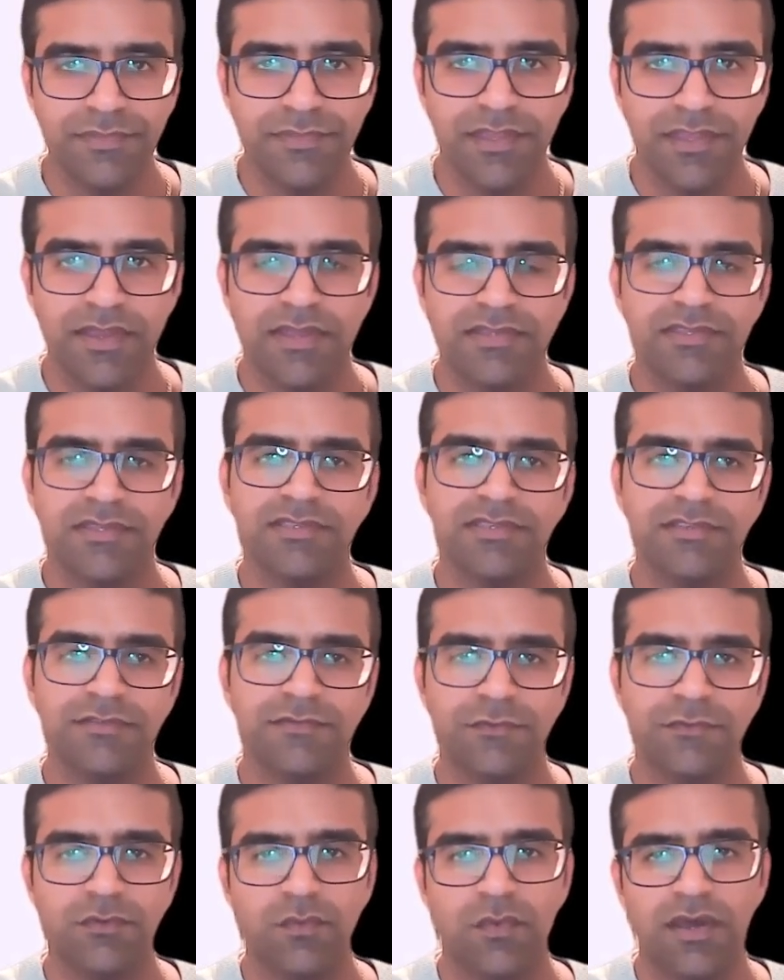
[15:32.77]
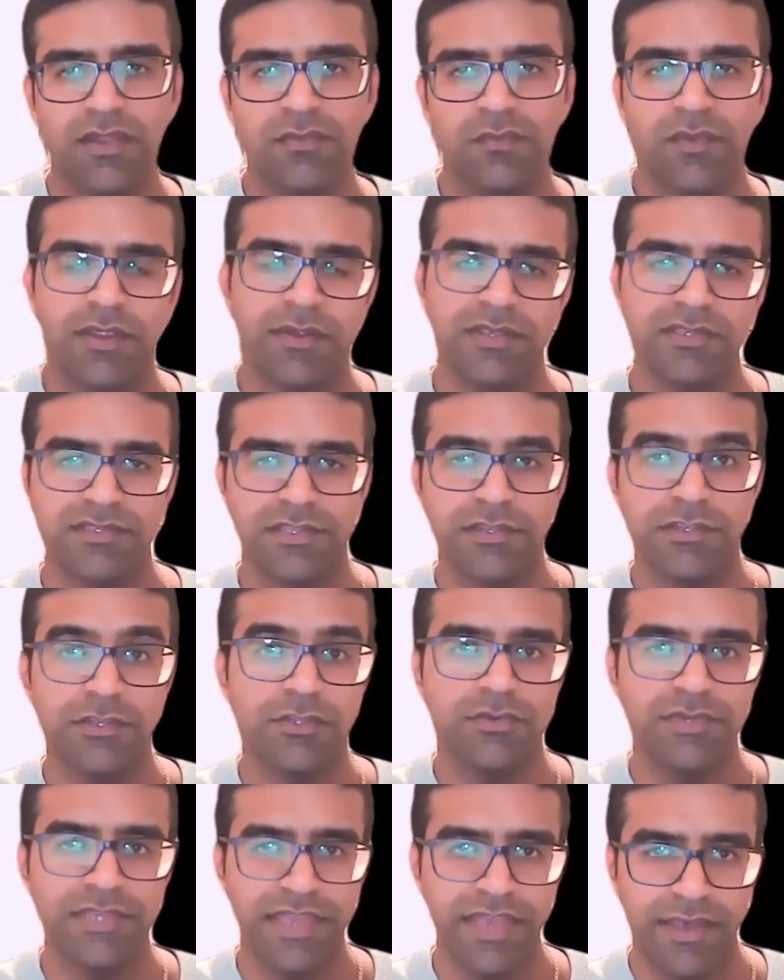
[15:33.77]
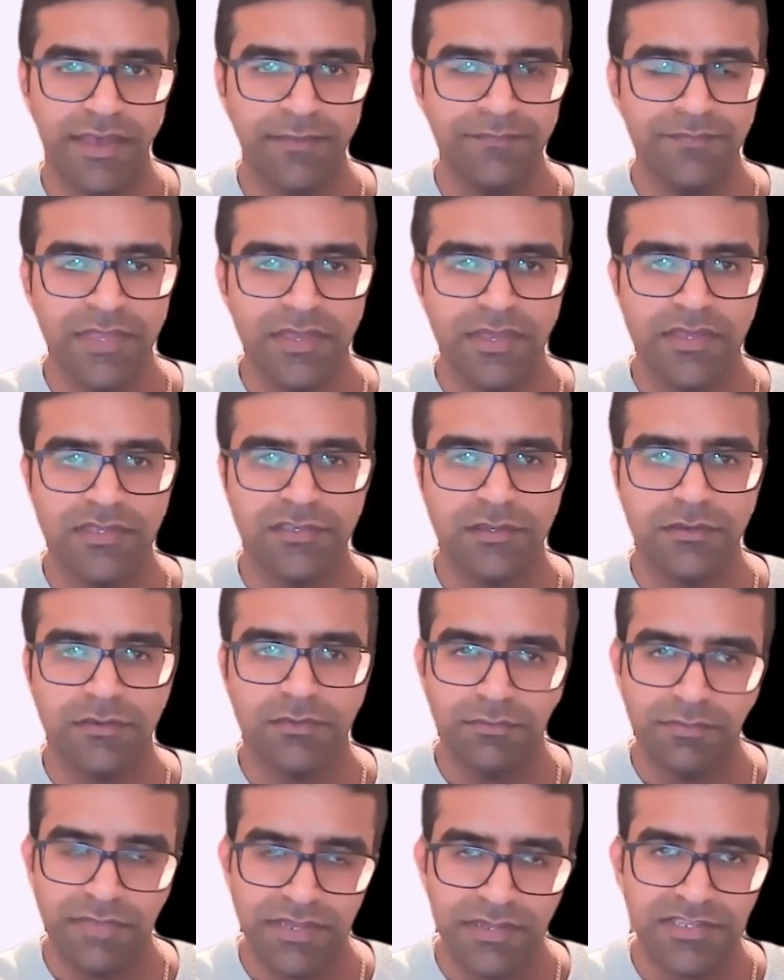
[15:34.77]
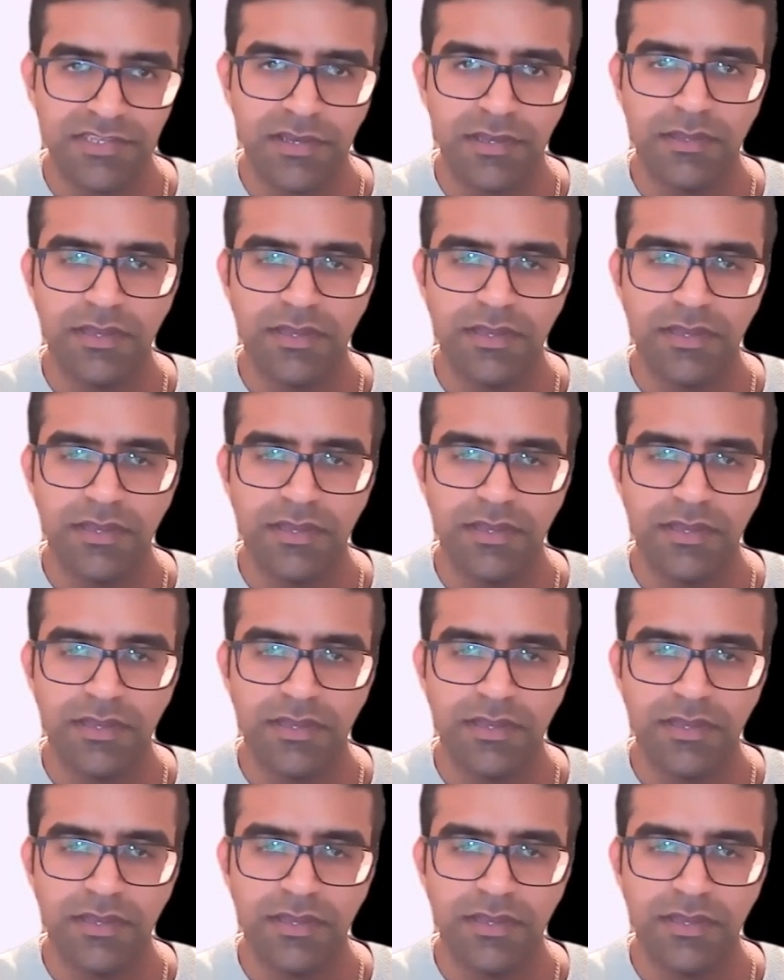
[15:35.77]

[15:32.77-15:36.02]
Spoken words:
Okay, so this is for one where it's the new year, so made it